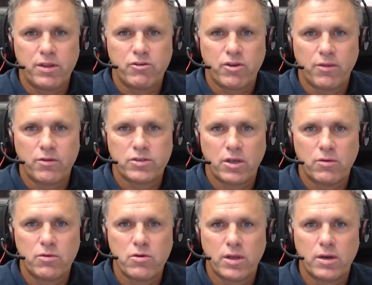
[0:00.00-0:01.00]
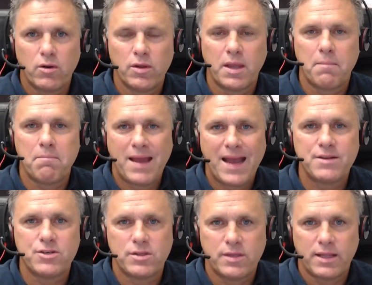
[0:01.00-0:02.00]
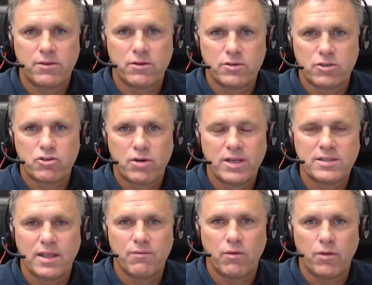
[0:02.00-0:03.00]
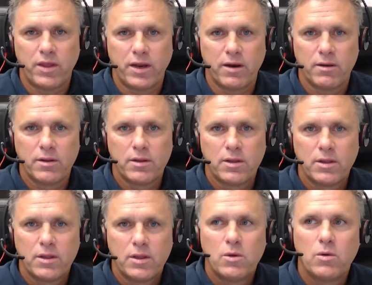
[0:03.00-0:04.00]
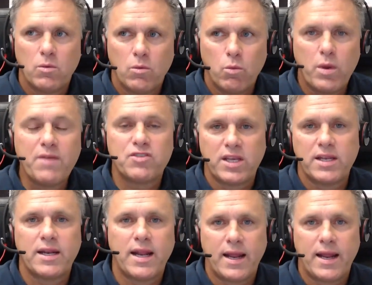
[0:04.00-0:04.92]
each other. So you can only imagine that there's a stress level there. We've seen